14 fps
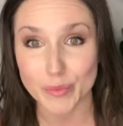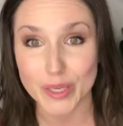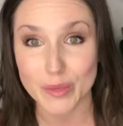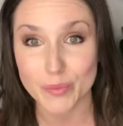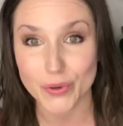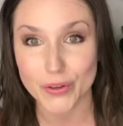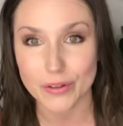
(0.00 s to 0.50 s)

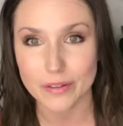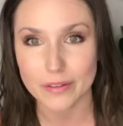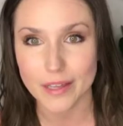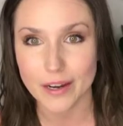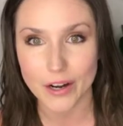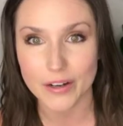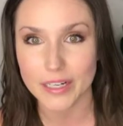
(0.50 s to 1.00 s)
people
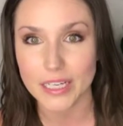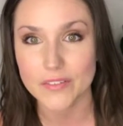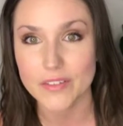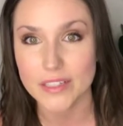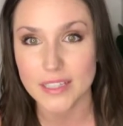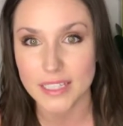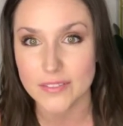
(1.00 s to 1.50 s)
that aren't
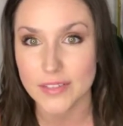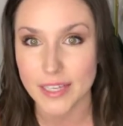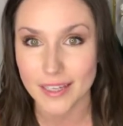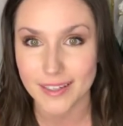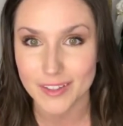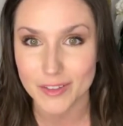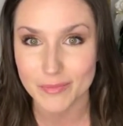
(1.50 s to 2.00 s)
even
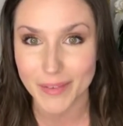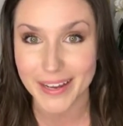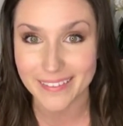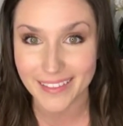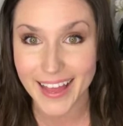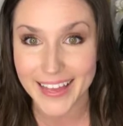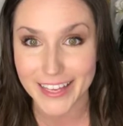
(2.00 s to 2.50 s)
living my
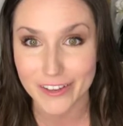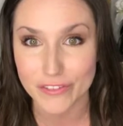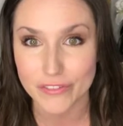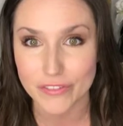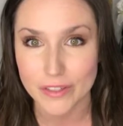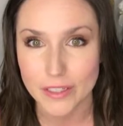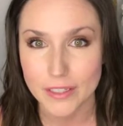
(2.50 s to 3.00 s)

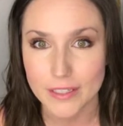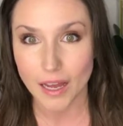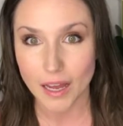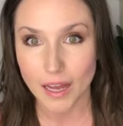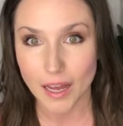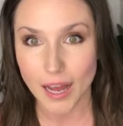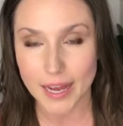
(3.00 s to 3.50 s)
life.
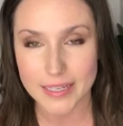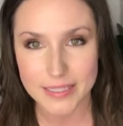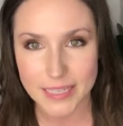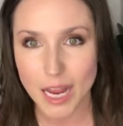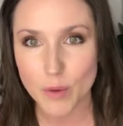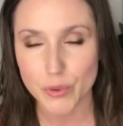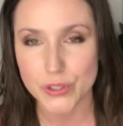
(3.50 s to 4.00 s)
I
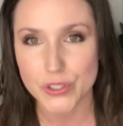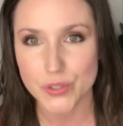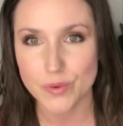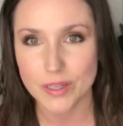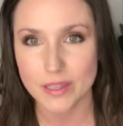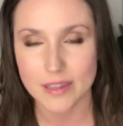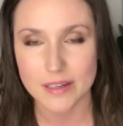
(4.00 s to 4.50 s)
stopped
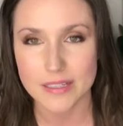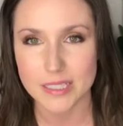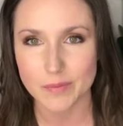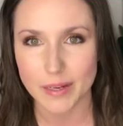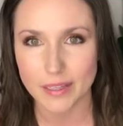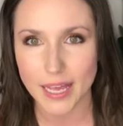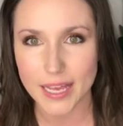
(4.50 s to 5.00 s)
pursuing the things in
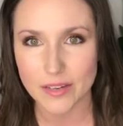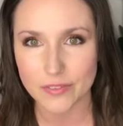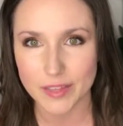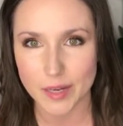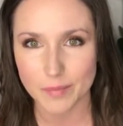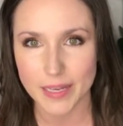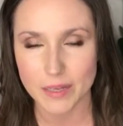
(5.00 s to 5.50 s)
my life
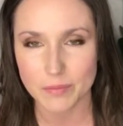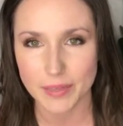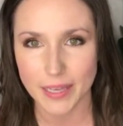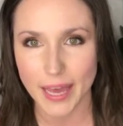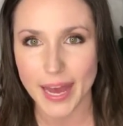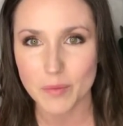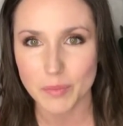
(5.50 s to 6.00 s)
that make me
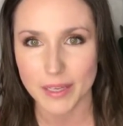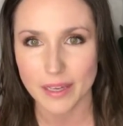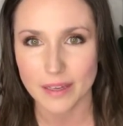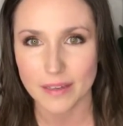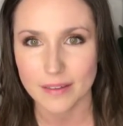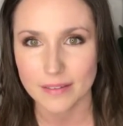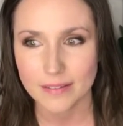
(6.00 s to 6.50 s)

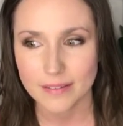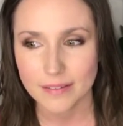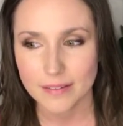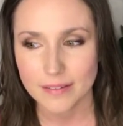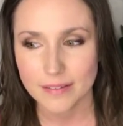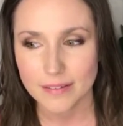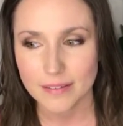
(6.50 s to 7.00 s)
happy
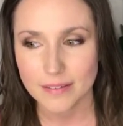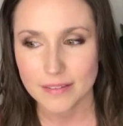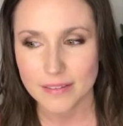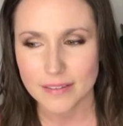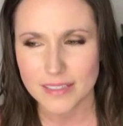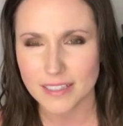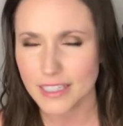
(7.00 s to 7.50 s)

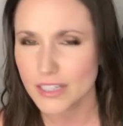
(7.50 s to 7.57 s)
to